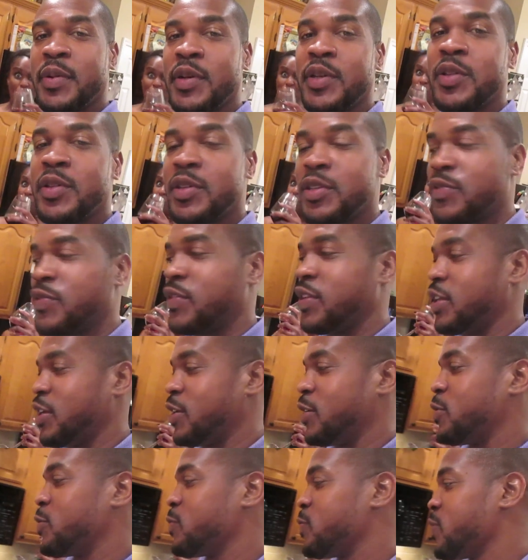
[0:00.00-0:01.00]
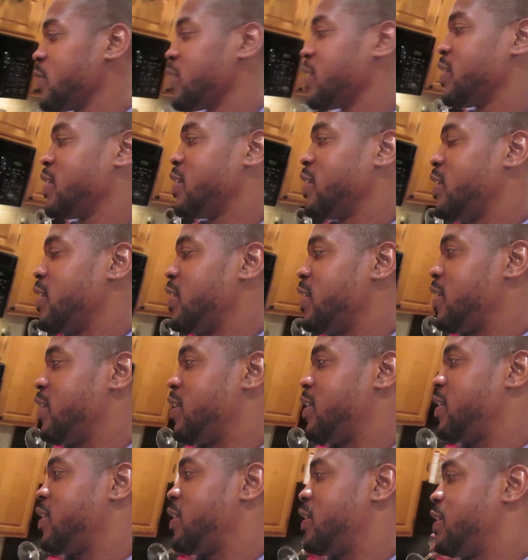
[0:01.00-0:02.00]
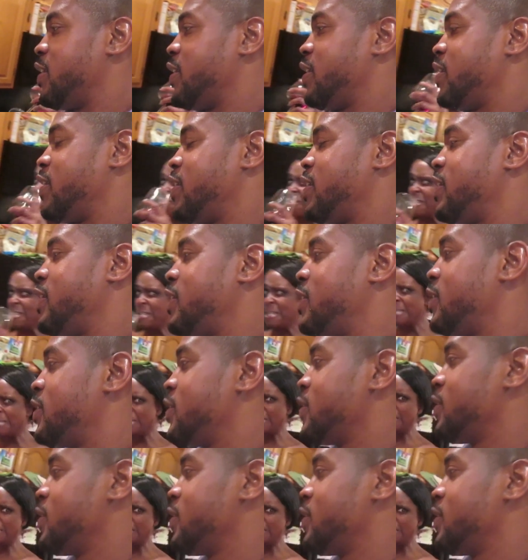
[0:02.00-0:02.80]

to do this video. Uh, uh